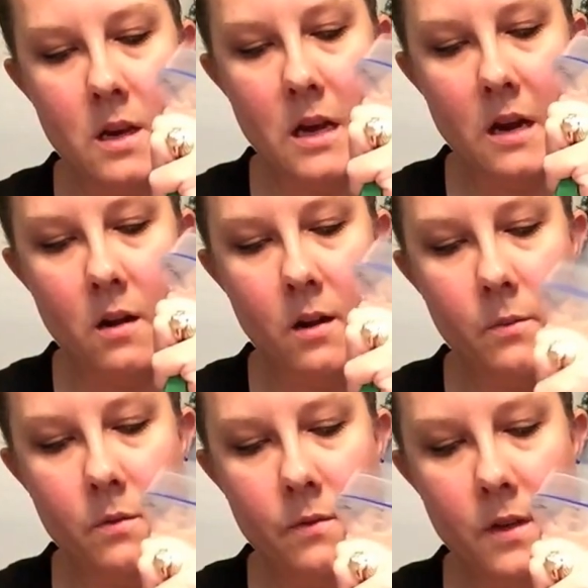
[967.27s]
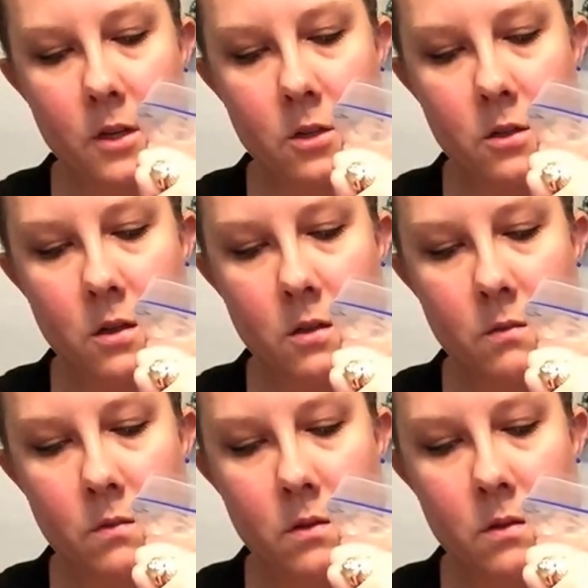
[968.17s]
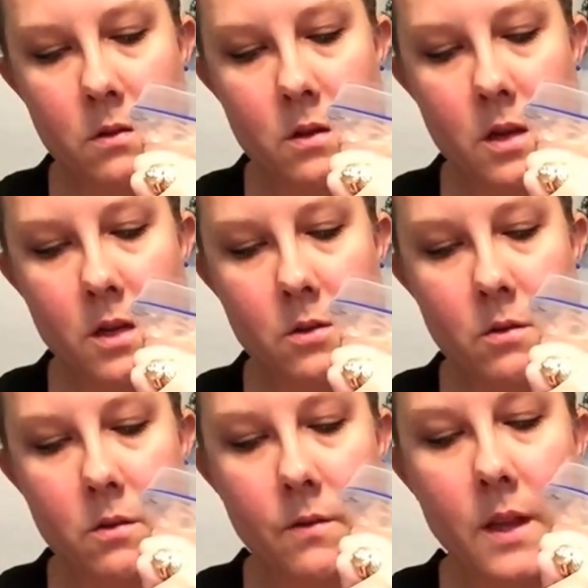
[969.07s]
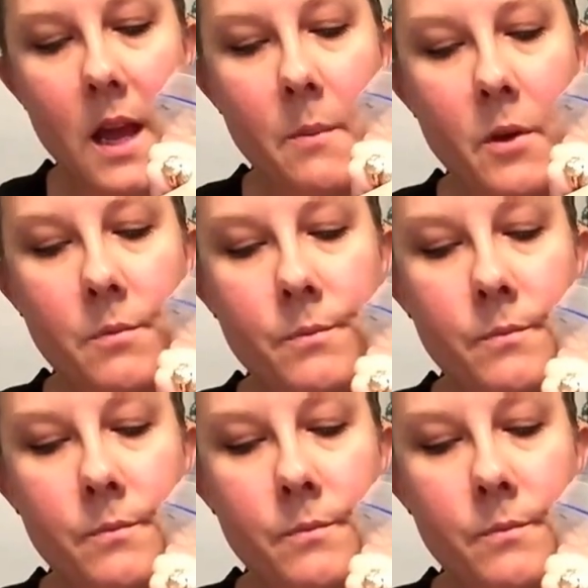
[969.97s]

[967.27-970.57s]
And I will finish it when I turn off the camera.